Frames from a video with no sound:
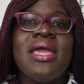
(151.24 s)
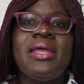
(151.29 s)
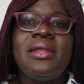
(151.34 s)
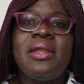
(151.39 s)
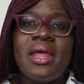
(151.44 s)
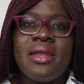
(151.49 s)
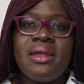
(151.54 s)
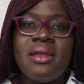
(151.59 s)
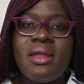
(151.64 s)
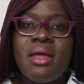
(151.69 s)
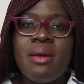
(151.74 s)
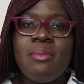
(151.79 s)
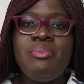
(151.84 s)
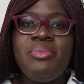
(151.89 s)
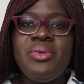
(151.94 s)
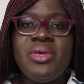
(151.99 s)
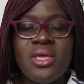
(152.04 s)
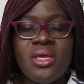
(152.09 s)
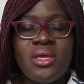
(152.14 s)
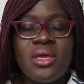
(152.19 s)
It ended
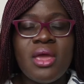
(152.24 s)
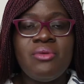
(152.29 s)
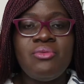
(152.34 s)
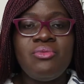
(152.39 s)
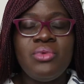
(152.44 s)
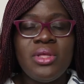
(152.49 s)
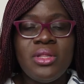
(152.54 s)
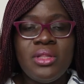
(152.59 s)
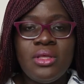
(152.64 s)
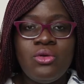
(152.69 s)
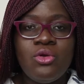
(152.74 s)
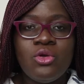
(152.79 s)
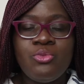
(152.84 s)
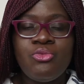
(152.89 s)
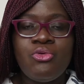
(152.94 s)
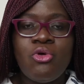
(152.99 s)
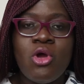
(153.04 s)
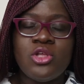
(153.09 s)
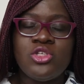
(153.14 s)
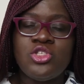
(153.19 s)
up being a really good
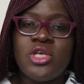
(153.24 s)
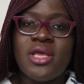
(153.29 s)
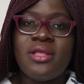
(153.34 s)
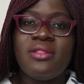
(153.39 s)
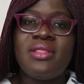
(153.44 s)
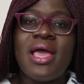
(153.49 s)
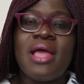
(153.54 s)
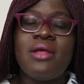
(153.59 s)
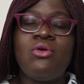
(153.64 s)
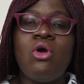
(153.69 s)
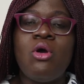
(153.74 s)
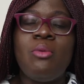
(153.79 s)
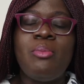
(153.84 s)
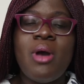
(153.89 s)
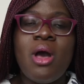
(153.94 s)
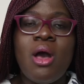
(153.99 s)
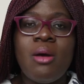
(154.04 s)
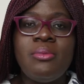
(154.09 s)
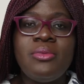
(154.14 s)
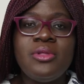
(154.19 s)
project that got
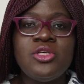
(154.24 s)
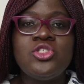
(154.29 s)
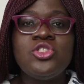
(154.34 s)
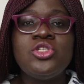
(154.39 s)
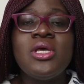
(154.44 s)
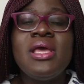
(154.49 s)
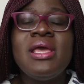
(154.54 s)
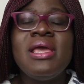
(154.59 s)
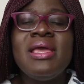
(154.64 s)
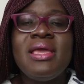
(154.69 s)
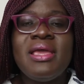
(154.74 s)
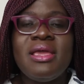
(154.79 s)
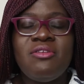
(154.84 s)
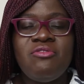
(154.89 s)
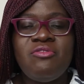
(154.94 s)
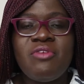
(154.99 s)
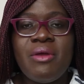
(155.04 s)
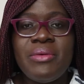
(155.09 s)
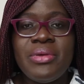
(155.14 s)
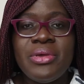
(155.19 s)
published
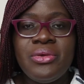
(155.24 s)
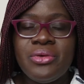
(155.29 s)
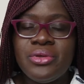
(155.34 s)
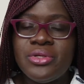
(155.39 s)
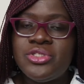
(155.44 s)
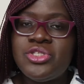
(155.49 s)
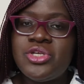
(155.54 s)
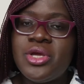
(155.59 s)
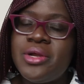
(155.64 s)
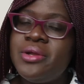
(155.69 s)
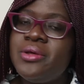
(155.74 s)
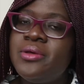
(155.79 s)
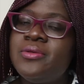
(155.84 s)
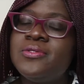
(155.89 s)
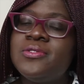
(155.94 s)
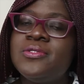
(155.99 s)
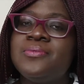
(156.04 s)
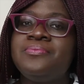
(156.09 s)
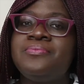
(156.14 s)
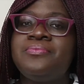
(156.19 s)
in very good
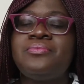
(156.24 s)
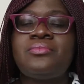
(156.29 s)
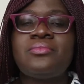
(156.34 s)
journals.